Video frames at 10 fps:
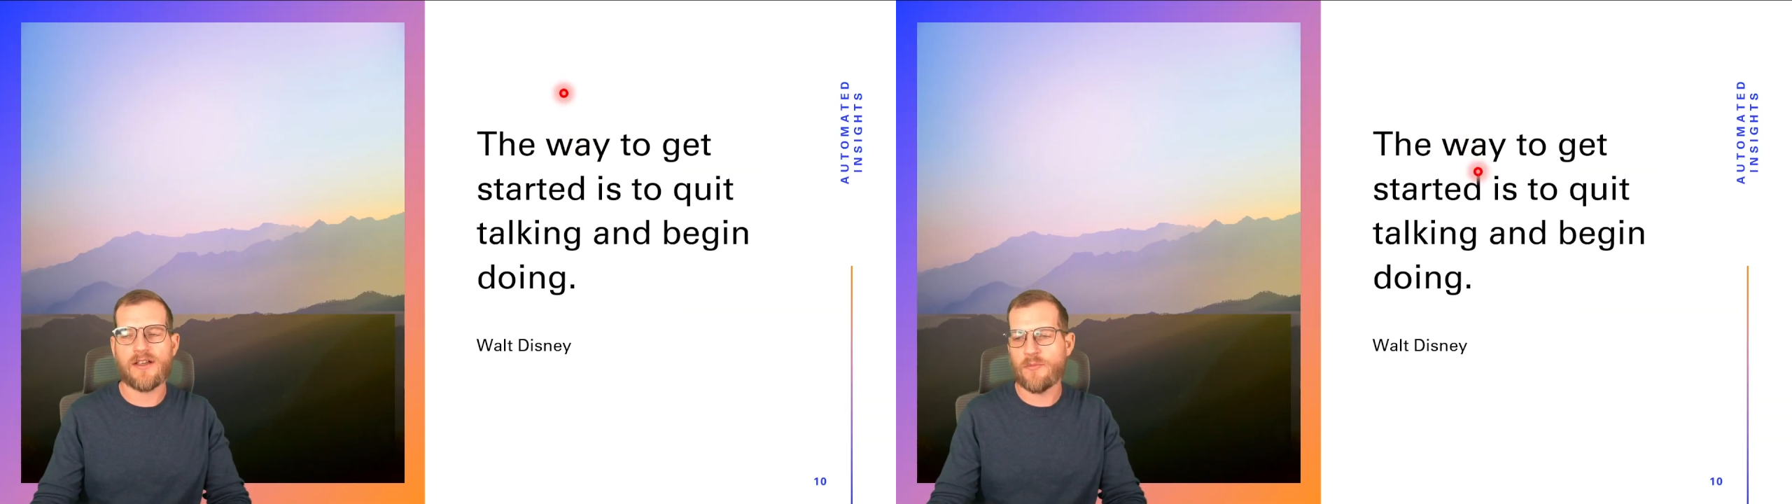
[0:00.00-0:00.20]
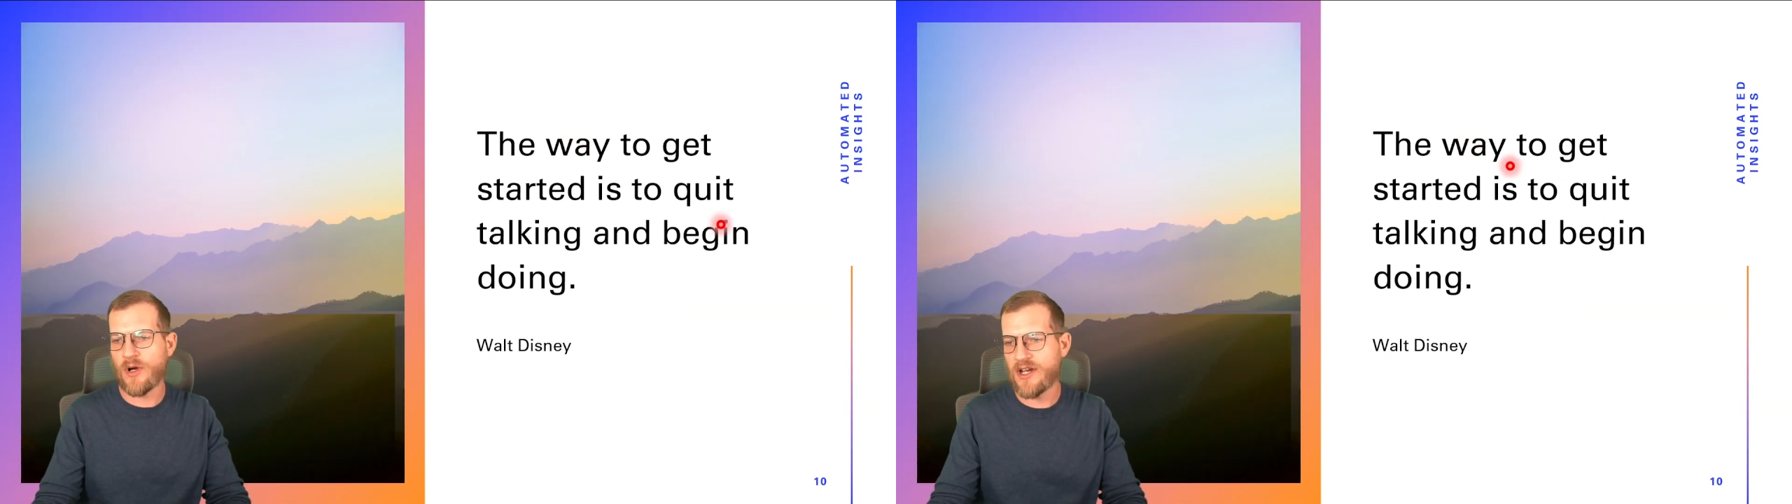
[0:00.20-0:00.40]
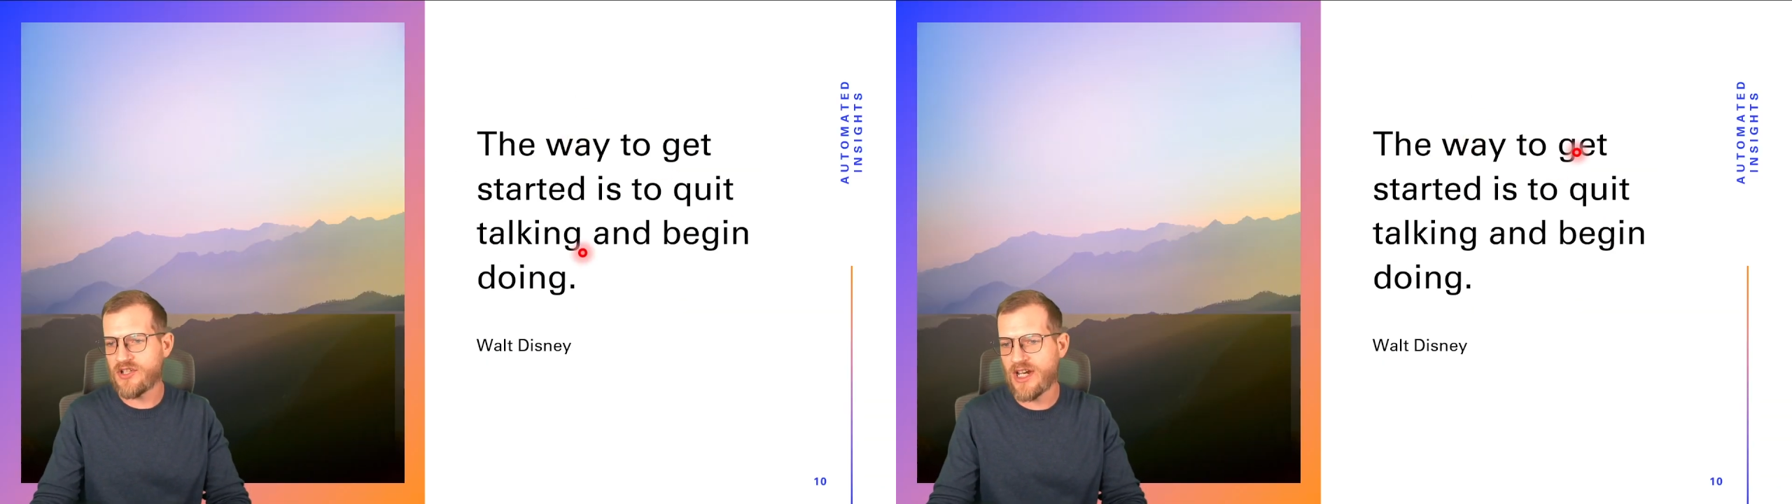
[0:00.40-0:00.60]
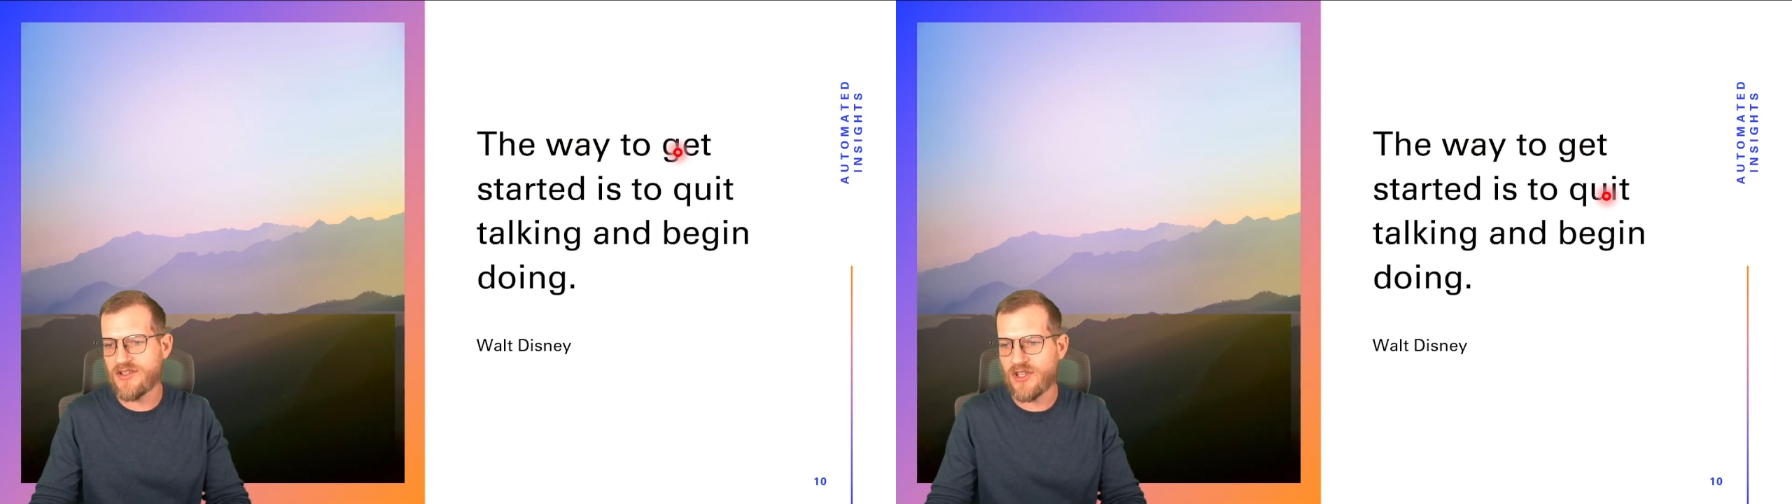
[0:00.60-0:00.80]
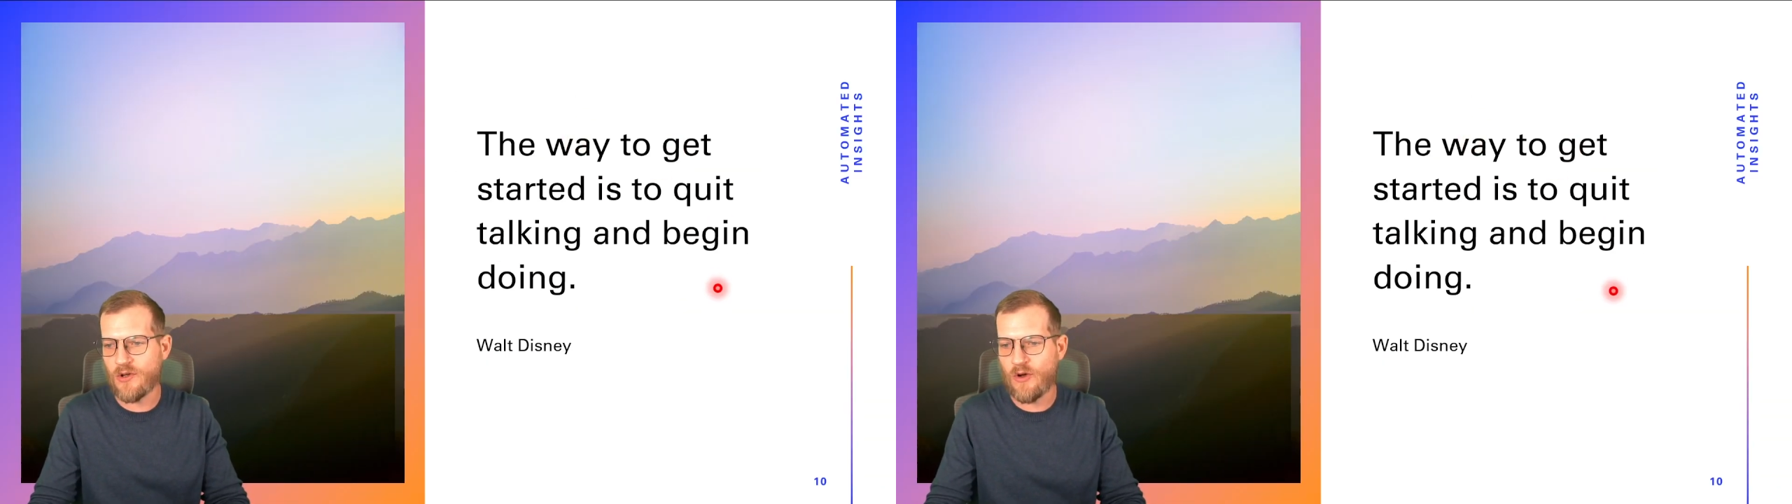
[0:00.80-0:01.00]
I'll probably change
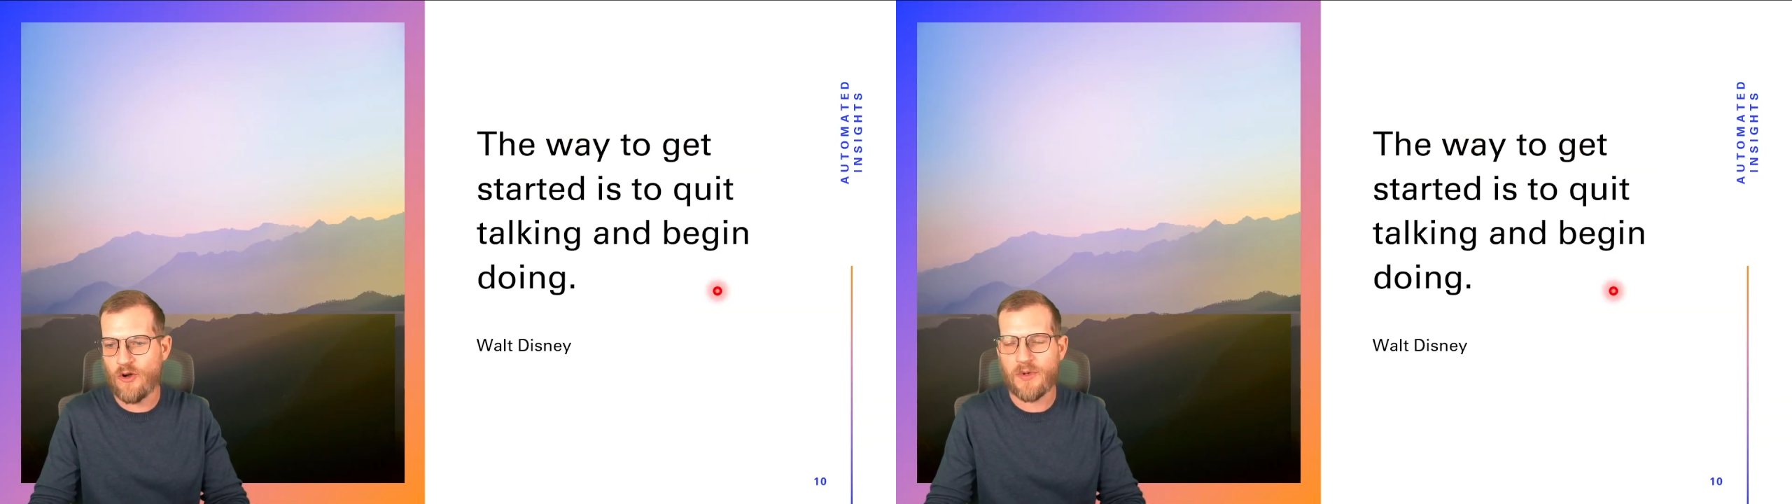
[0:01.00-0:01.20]
the quote,